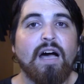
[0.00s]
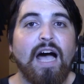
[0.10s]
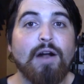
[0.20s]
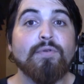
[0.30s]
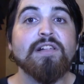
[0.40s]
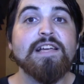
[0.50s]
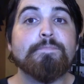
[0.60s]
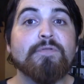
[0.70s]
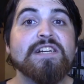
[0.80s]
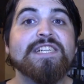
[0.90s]
I really
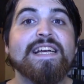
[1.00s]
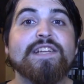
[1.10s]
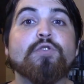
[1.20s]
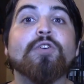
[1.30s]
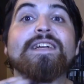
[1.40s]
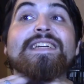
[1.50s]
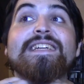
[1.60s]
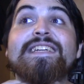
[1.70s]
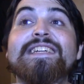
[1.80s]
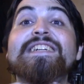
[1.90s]
appreciate your
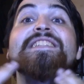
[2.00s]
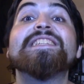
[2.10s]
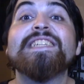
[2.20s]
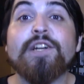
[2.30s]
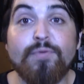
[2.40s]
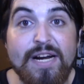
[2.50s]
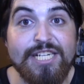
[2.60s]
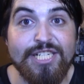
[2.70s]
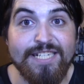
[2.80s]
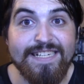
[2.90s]

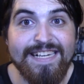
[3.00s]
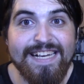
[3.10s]
consideration